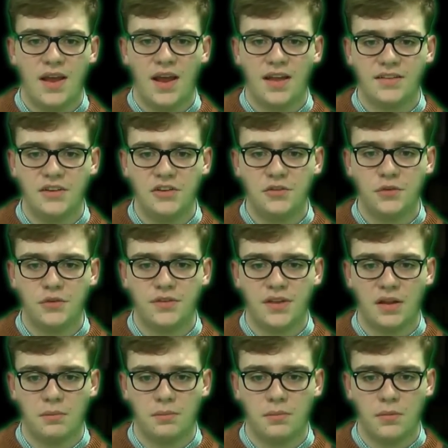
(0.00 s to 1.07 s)
as each
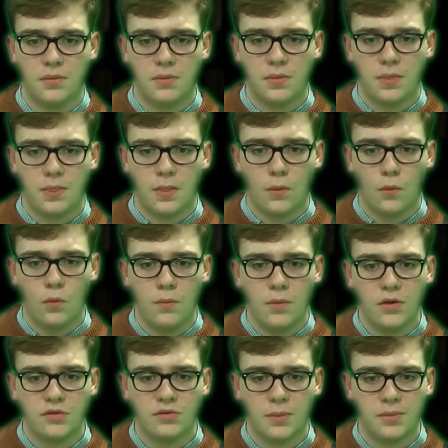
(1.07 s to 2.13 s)
footstep
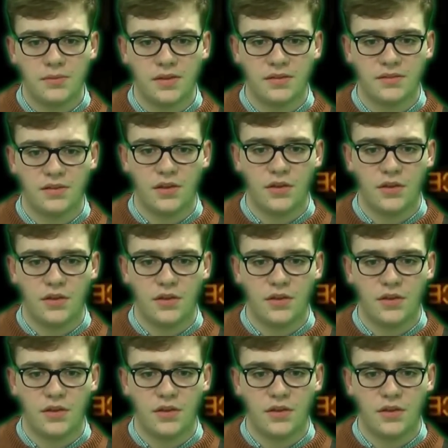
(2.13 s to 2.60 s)
almost represents